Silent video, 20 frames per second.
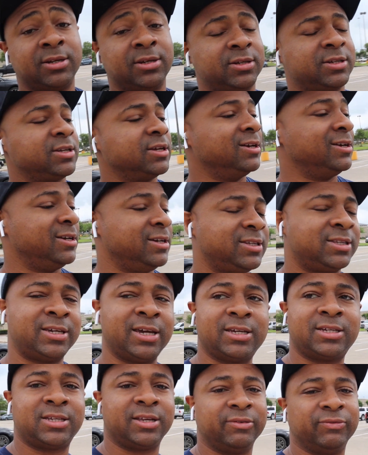it, still in the
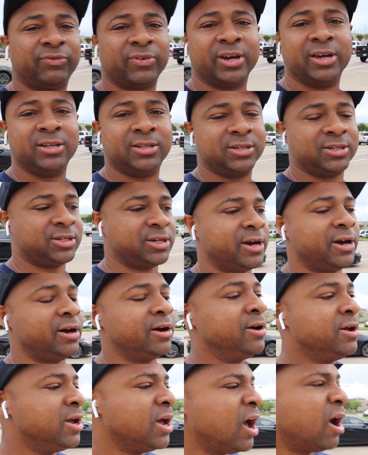testing phases, y'all.
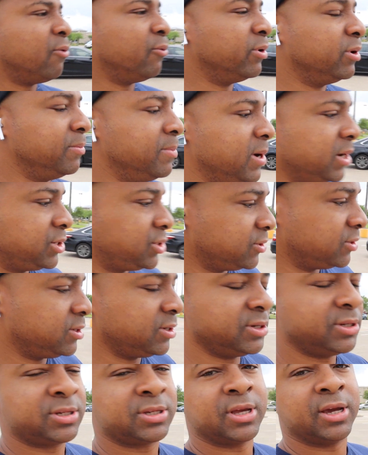I want to make sure that
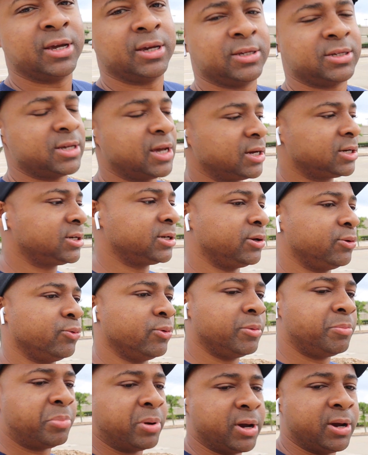this thing is actually
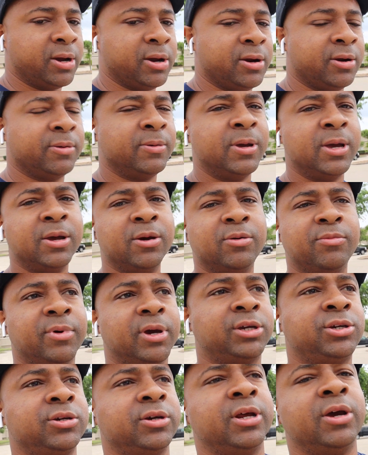repaired.
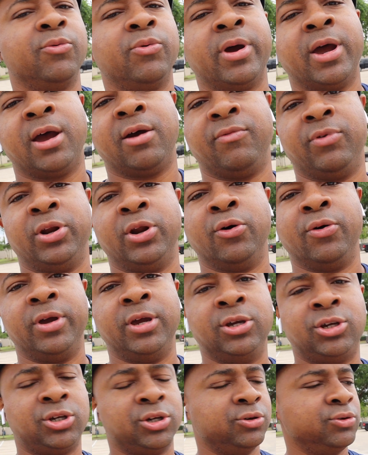Make sure that we're having no
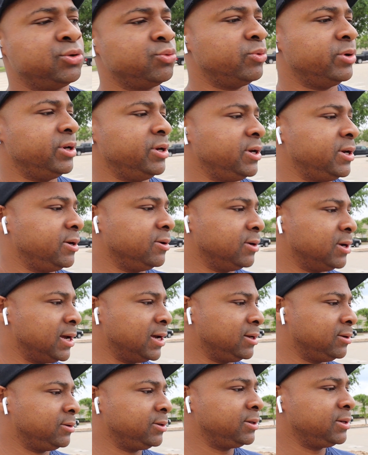issues with it here
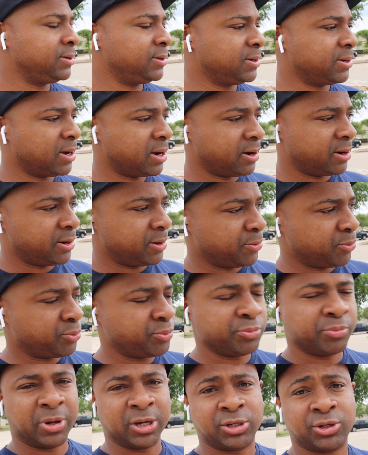lately.
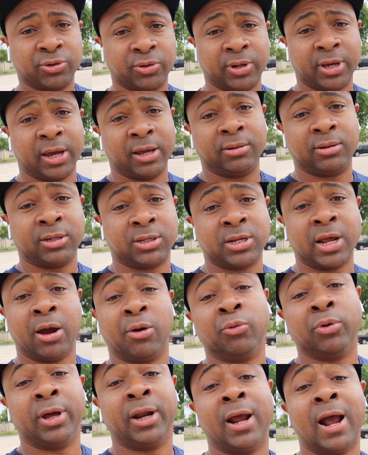Make sure that it's not
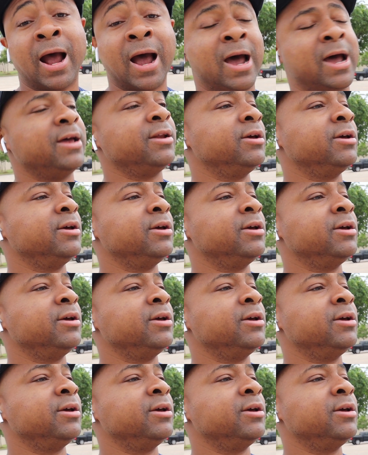running hot.